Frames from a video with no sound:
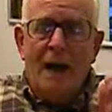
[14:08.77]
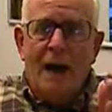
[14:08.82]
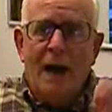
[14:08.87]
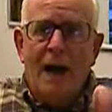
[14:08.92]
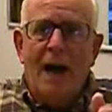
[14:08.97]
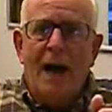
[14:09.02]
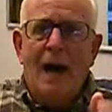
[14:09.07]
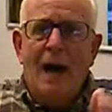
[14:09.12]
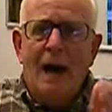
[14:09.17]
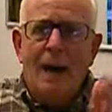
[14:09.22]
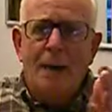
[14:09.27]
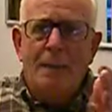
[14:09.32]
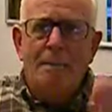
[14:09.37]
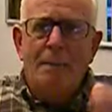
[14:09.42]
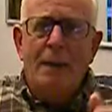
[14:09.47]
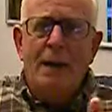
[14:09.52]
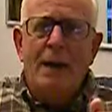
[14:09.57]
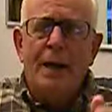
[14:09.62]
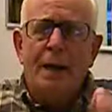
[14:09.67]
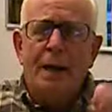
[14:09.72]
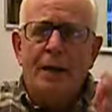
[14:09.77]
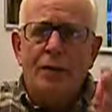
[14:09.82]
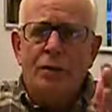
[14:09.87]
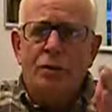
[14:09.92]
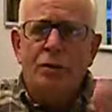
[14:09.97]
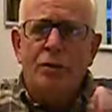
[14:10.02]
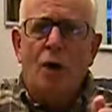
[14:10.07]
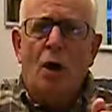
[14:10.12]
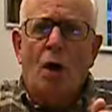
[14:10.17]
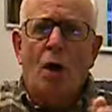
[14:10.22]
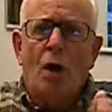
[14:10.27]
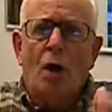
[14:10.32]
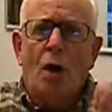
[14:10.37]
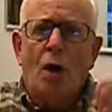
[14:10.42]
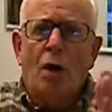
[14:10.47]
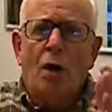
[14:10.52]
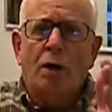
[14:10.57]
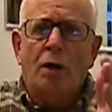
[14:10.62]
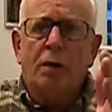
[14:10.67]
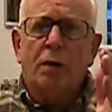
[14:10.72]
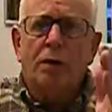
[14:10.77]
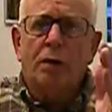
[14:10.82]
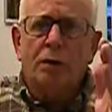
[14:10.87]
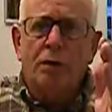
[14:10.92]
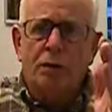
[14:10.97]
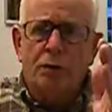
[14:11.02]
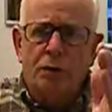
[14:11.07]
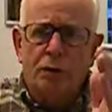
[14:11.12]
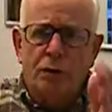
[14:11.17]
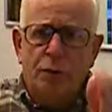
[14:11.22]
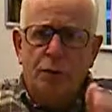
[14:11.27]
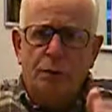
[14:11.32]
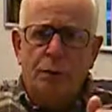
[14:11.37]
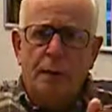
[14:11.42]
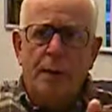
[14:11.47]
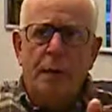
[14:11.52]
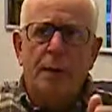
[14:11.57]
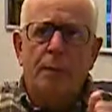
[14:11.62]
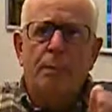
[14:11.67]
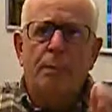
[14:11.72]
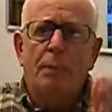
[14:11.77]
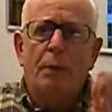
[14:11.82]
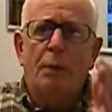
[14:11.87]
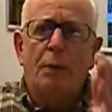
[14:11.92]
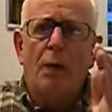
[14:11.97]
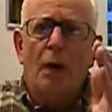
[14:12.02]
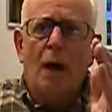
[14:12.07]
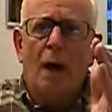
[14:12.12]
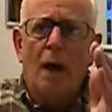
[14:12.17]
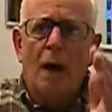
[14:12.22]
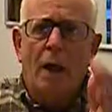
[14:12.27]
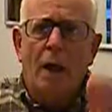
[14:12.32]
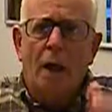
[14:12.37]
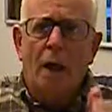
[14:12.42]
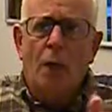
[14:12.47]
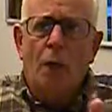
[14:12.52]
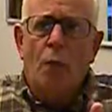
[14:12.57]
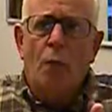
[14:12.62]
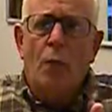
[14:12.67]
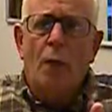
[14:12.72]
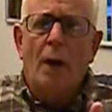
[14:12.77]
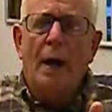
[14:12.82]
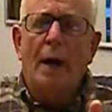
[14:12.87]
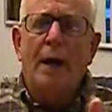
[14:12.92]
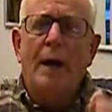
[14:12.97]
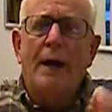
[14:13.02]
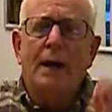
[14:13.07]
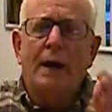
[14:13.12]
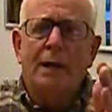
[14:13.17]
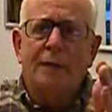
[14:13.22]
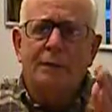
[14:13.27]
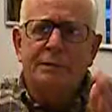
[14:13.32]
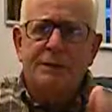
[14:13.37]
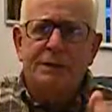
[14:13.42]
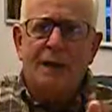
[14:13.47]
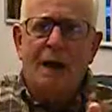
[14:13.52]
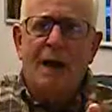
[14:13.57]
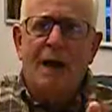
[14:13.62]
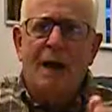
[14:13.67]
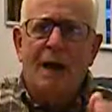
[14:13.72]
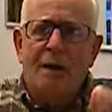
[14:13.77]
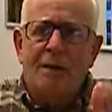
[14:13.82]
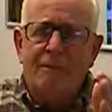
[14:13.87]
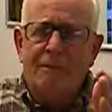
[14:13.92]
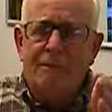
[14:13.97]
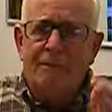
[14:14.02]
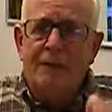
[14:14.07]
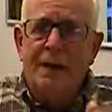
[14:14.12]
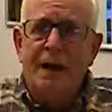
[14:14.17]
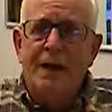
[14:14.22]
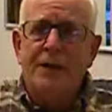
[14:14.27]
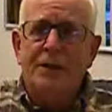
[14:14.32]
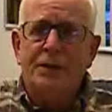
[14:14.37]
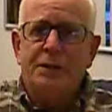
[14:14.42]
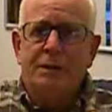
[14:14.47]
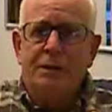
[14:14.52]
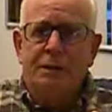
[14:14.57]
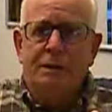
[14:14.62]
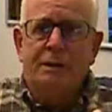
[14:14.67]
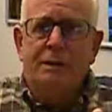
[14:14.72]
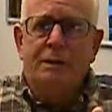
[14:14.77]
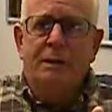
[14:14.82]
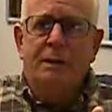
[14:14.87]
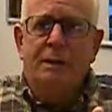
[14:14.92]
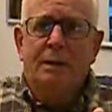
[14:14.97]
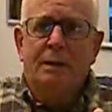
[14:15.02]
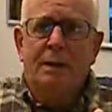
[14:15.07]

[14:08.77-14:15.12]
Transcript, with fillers: I mean talk to people a way of salvation